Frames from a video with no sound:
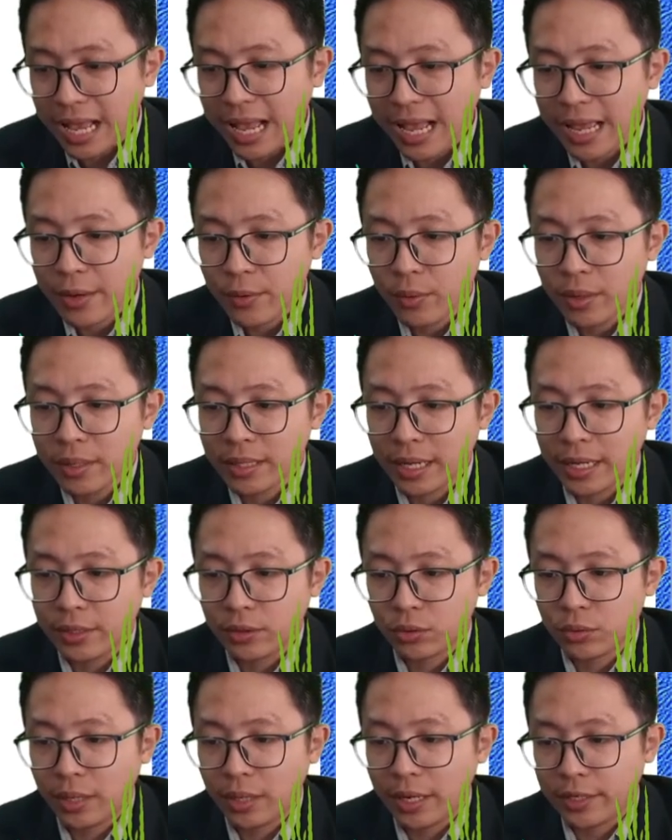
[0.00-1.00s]
I1,
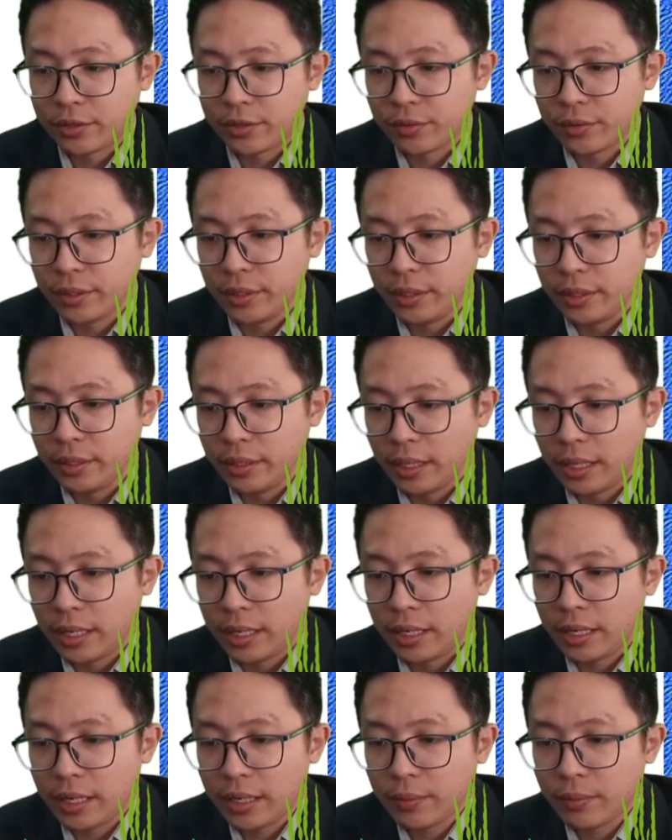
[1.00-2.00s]
I2, I3.
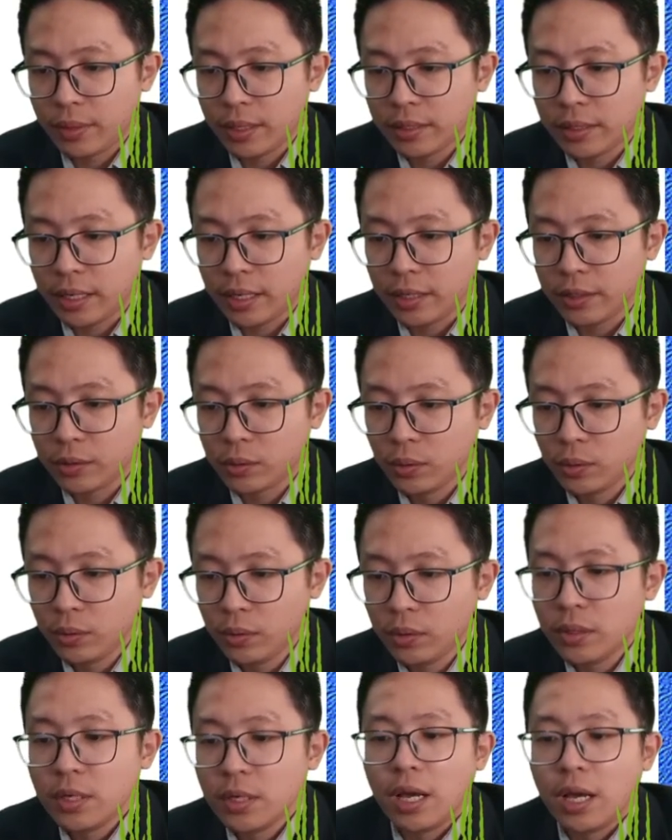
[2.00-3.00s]
I1,
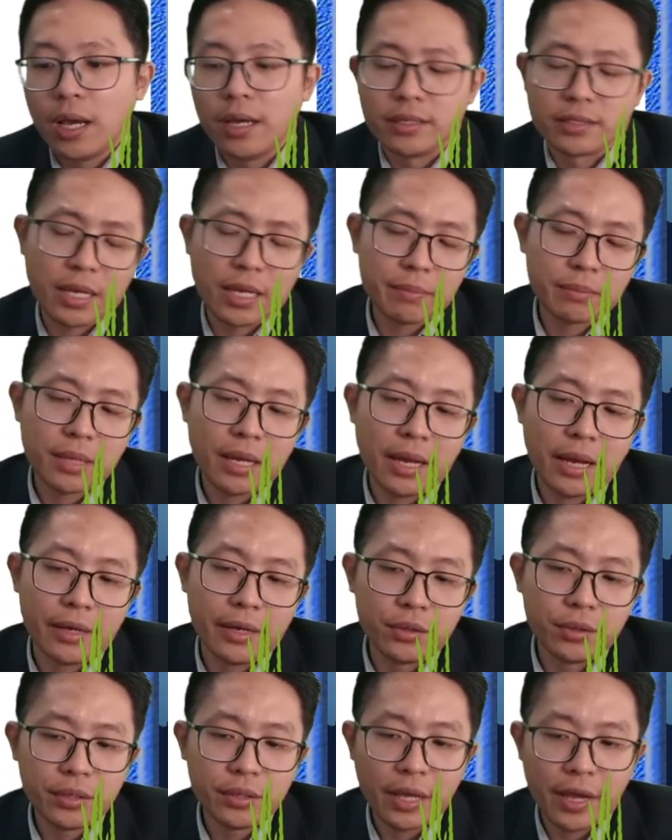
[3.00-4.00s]
I2. Sometimes I
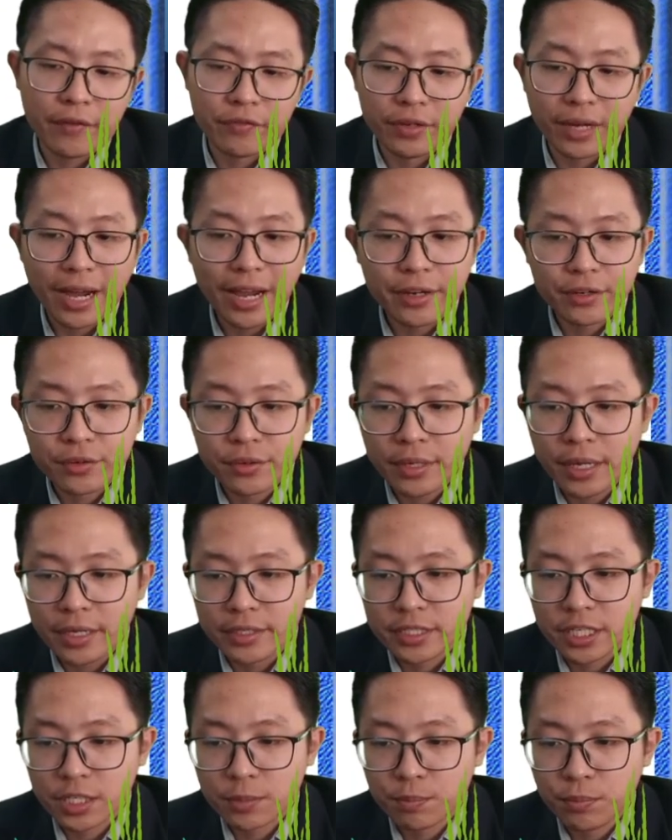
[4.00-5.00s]
don't have the I3. I
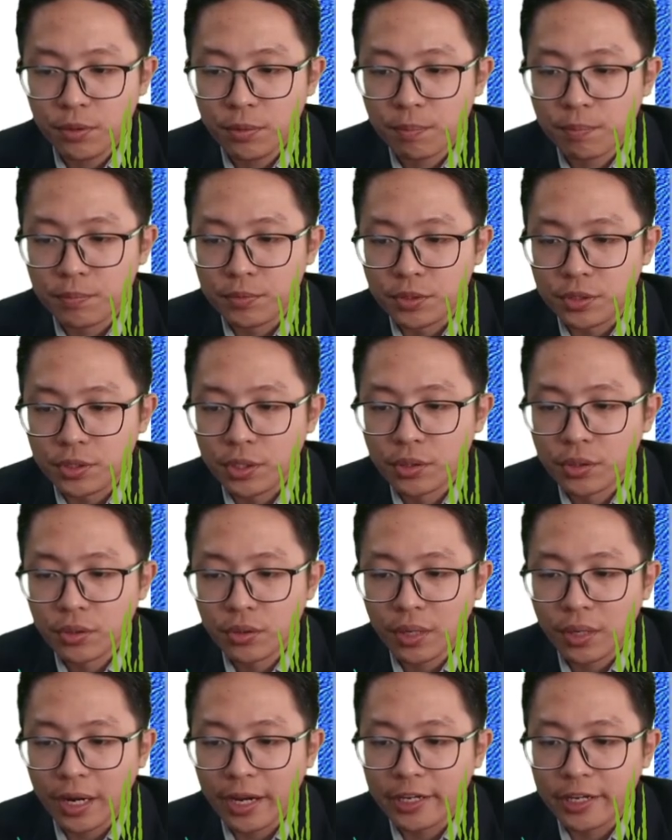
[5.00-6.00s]
just put
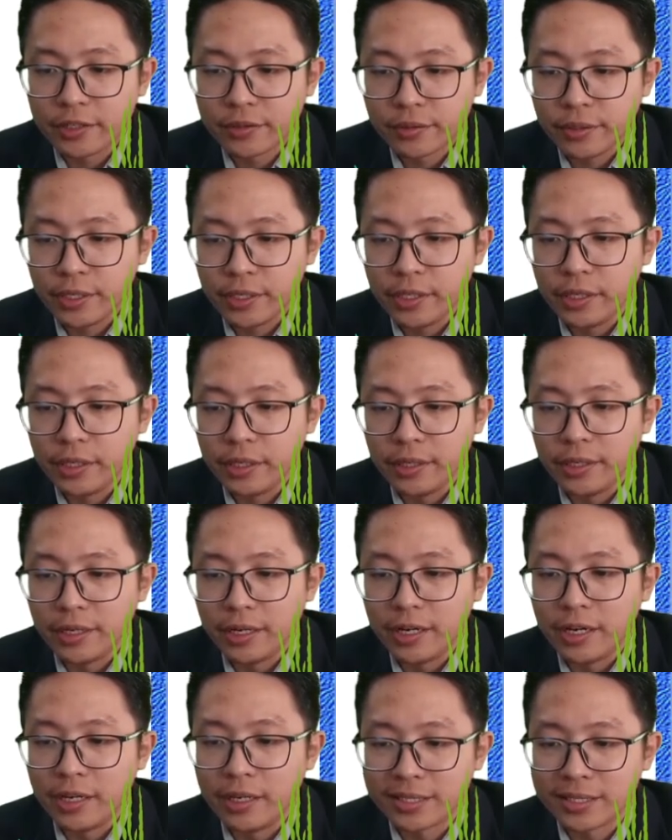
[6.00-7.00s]
0,
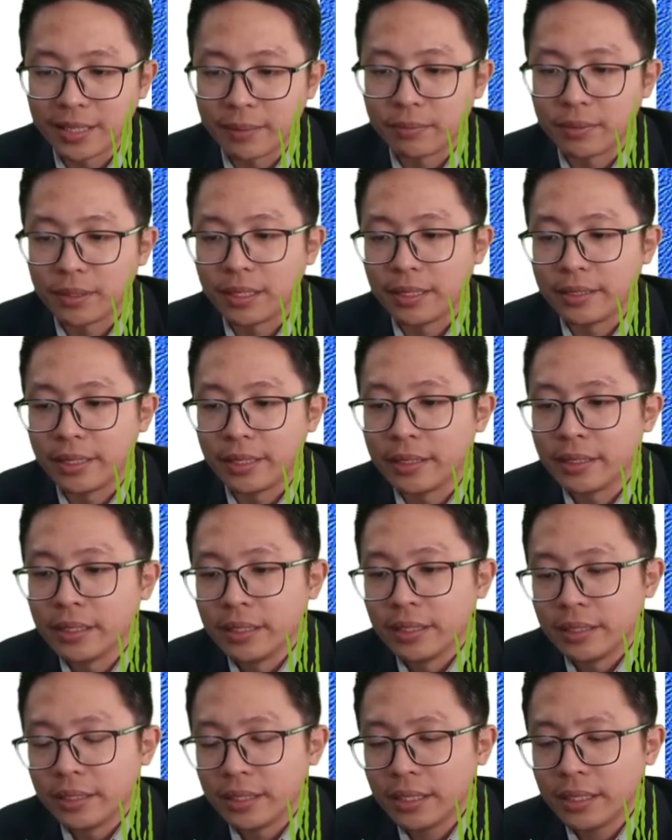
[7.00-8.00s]
I3. Something like that.
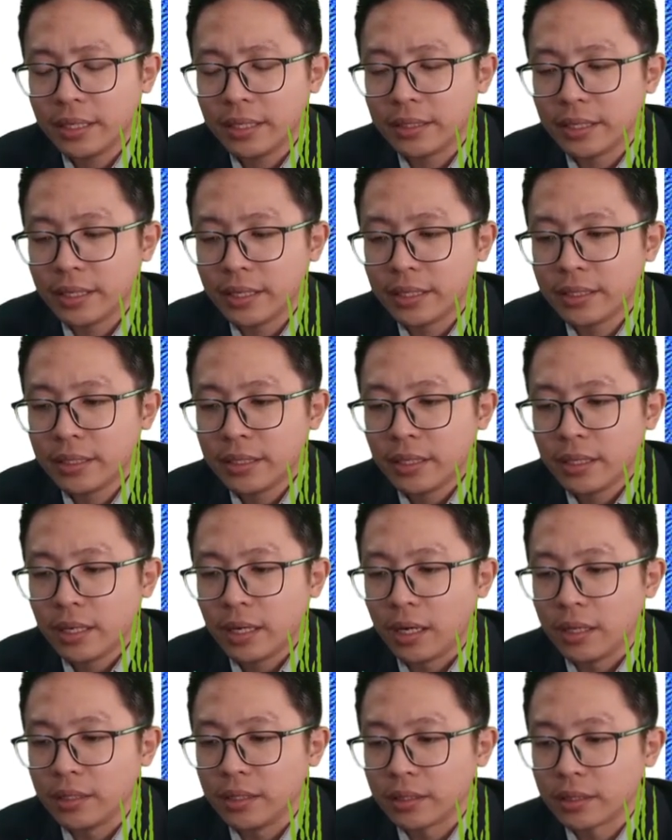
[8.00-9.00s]
Yeah, and then
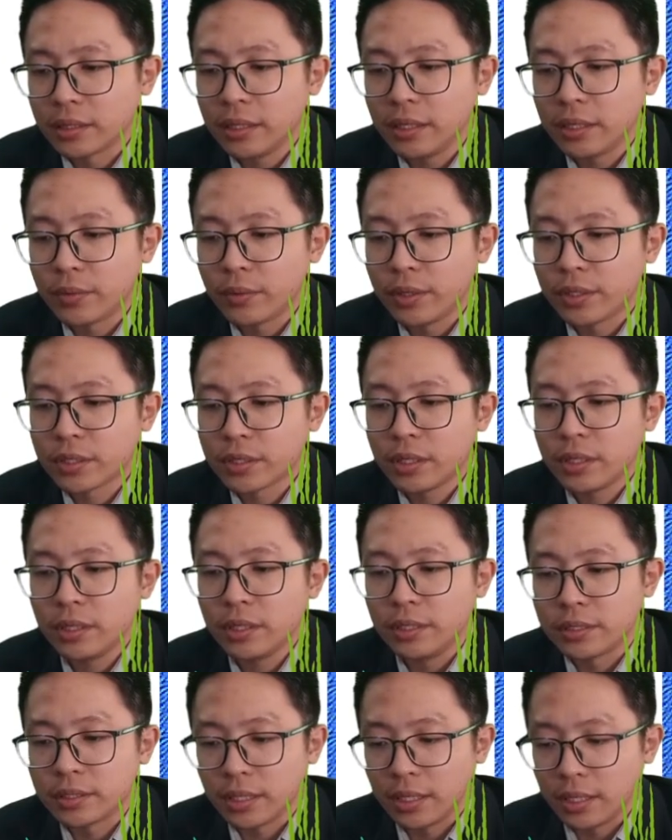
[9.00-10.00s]
the third equation
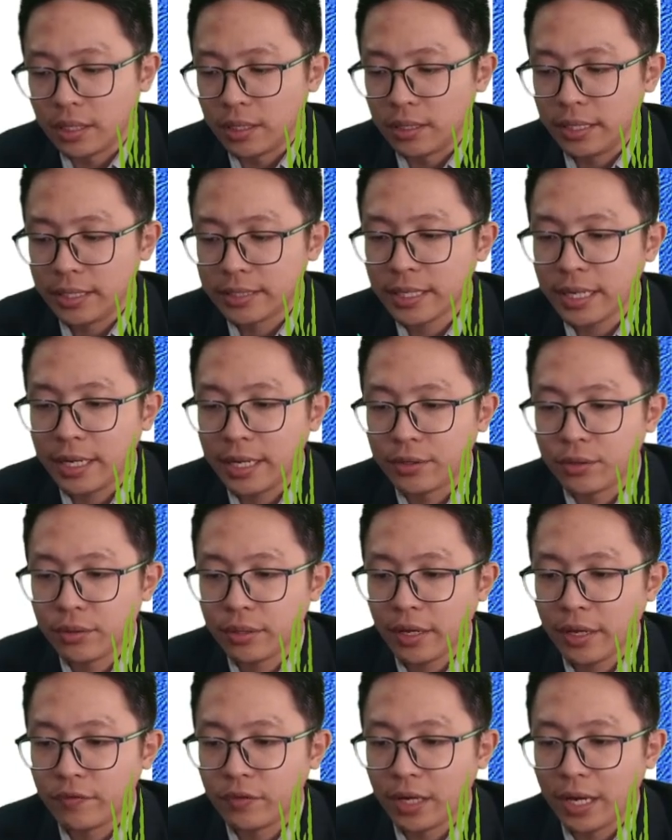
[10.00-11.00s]
is let's say I don't
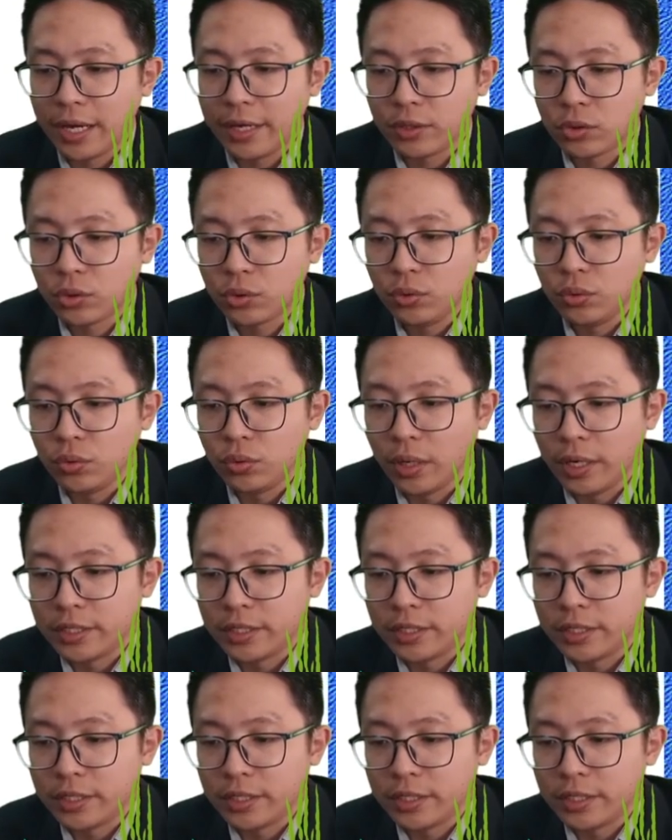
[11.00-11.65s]
have the I2.